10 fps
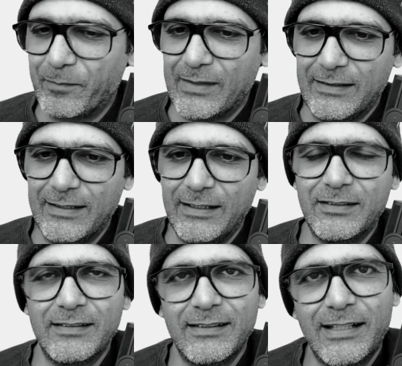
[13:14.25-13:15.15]

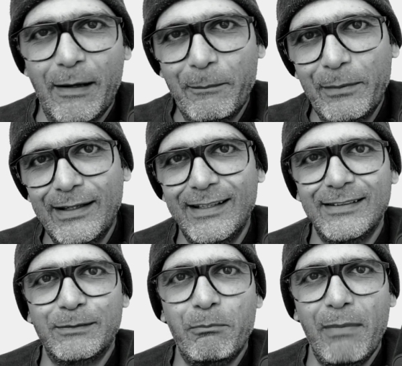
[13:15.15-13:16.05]
these
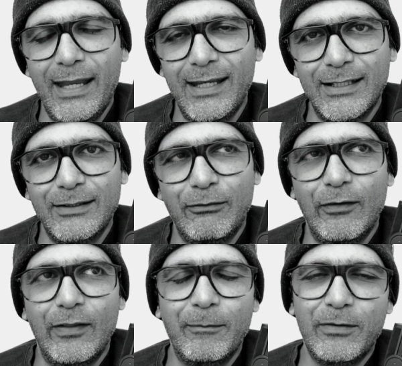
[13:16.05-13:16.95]
companies make
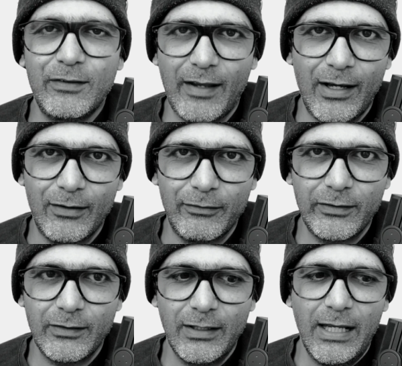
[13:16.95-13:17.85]
for themselves,